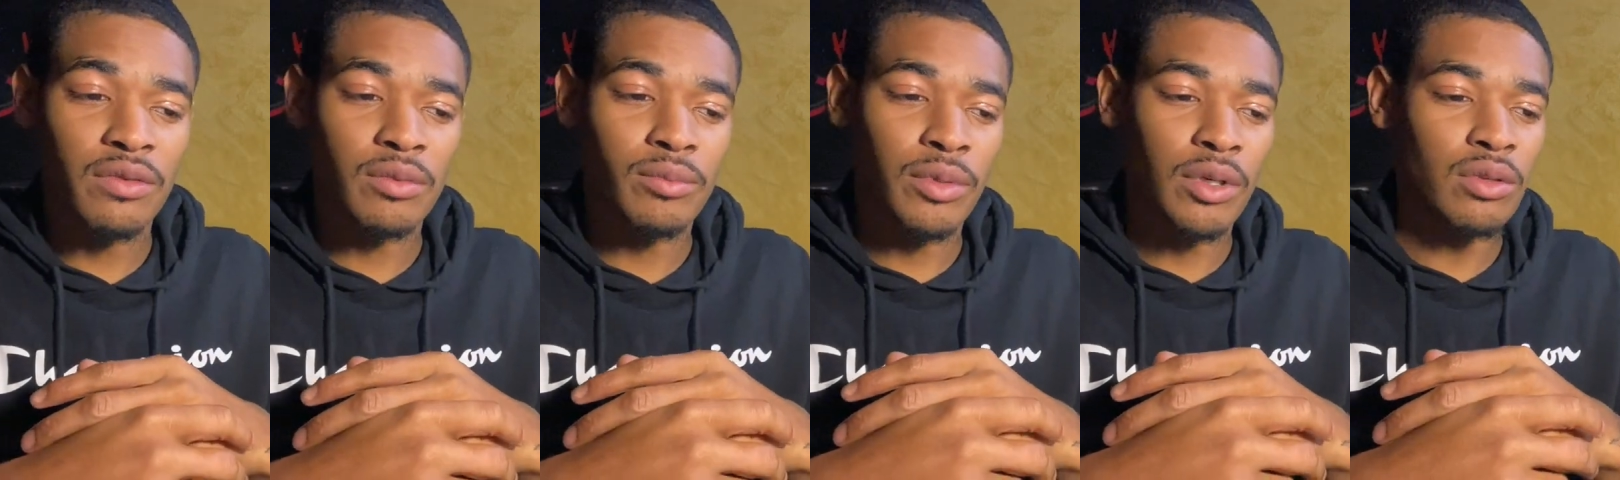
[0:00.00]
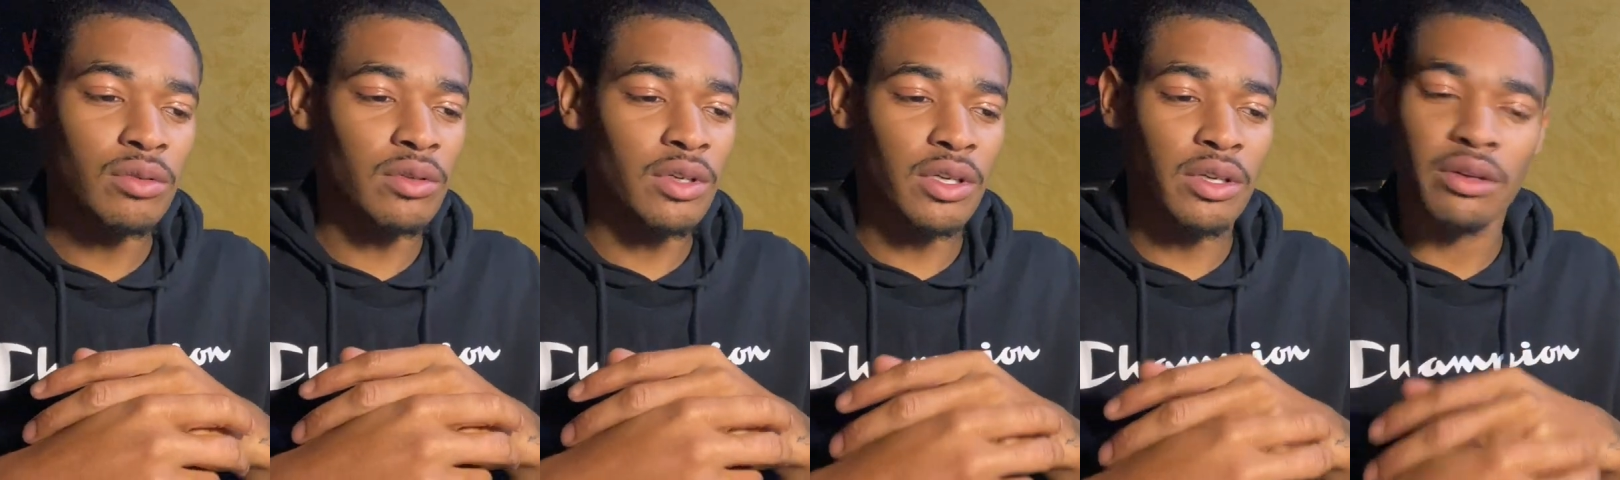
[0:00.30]

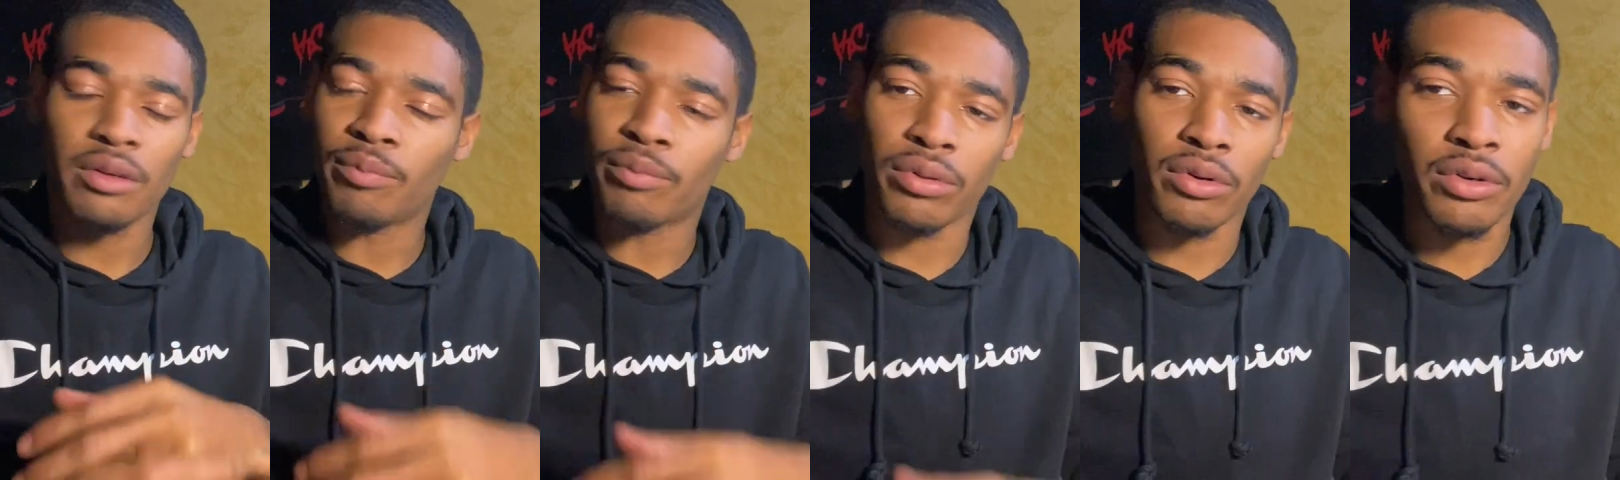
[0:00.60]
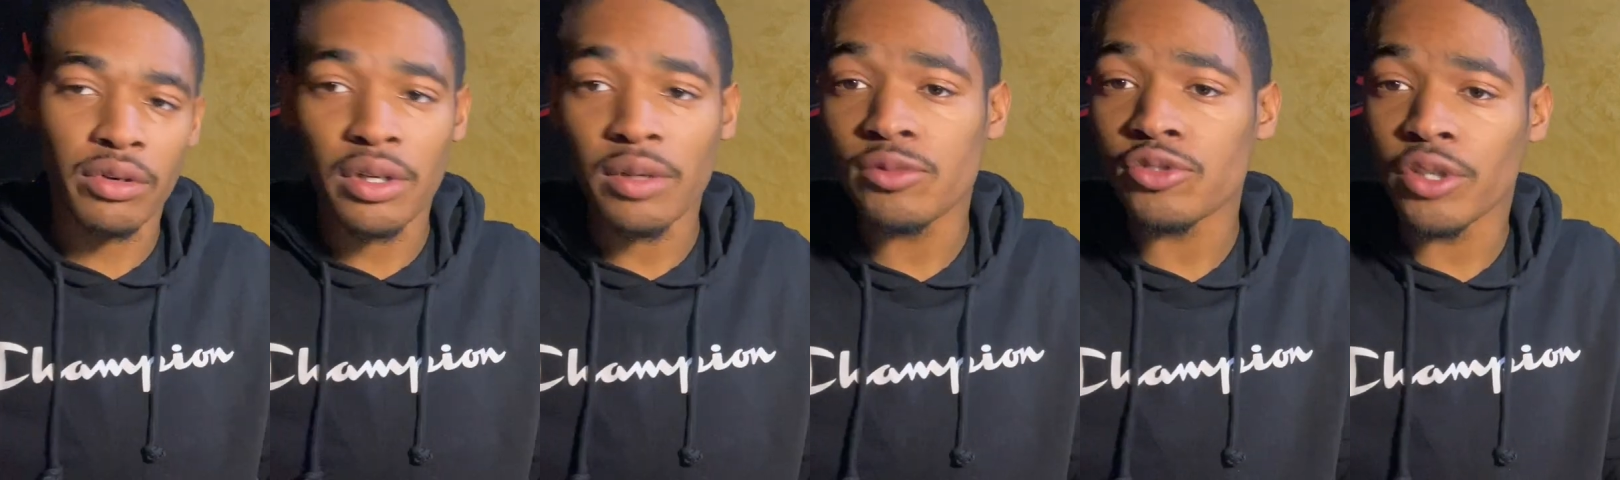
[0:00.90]
Bro pulled
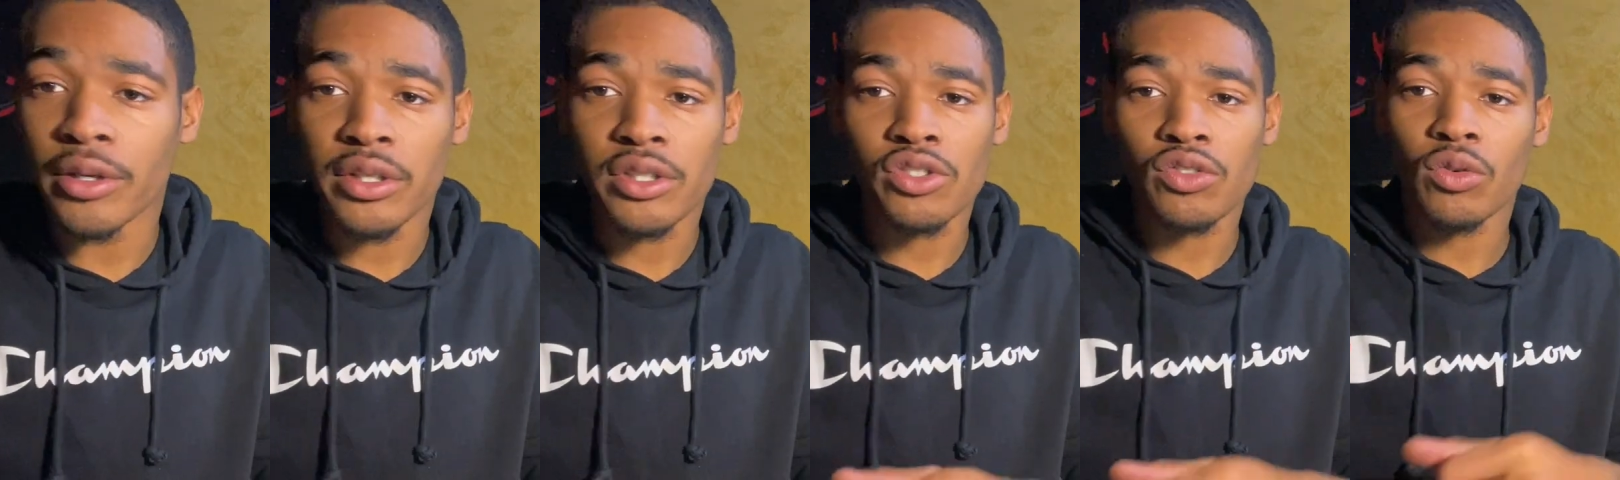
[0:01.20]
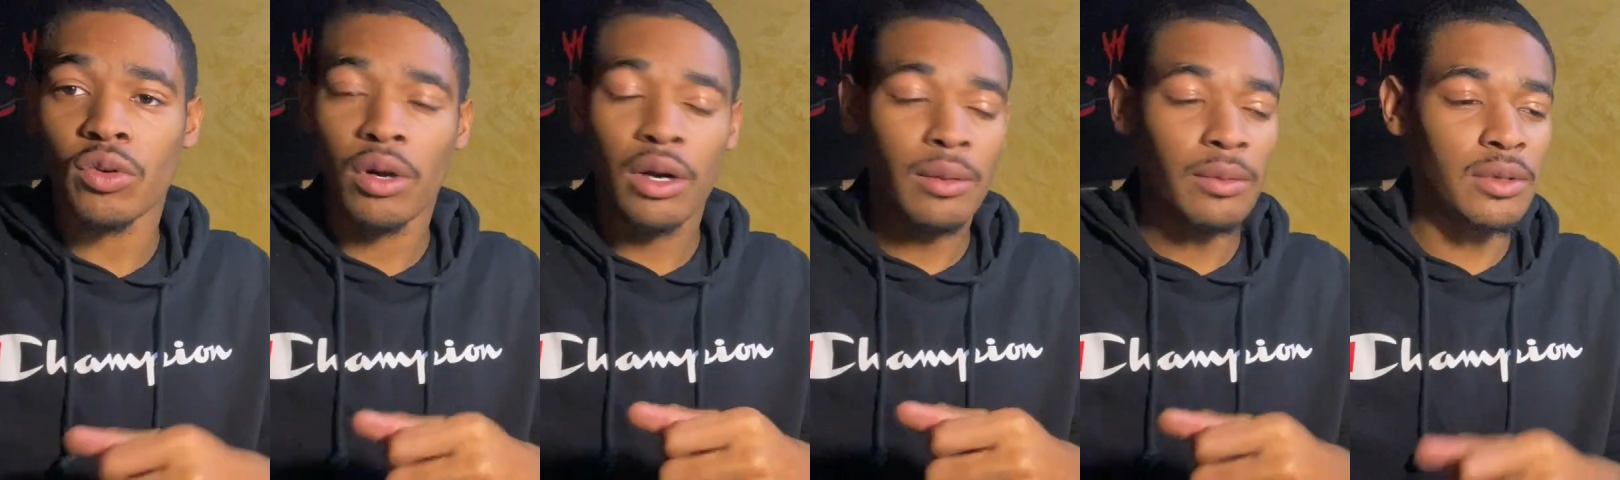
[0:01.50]
up trying to
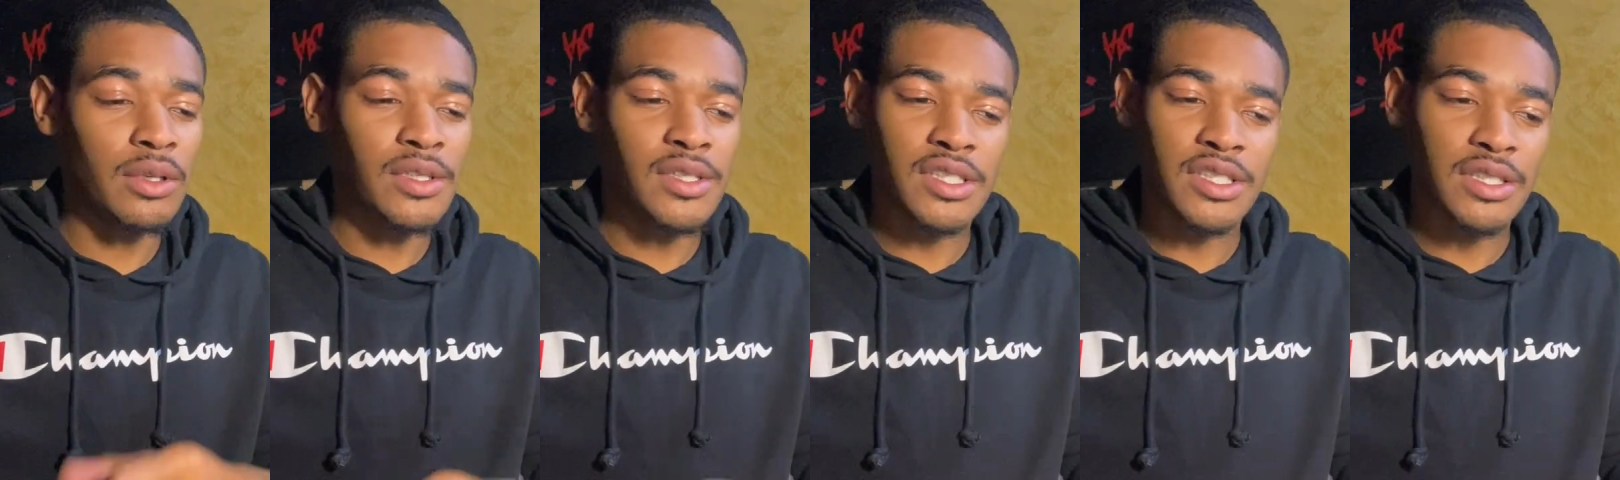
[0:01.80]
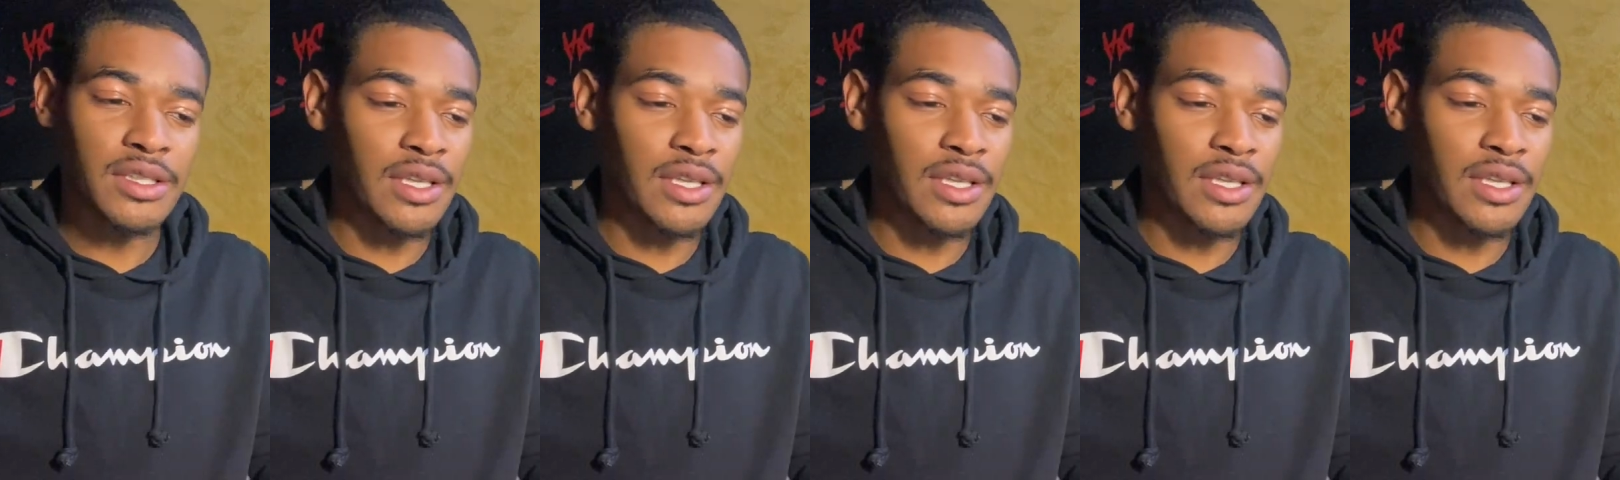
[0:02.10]
squabble and shit.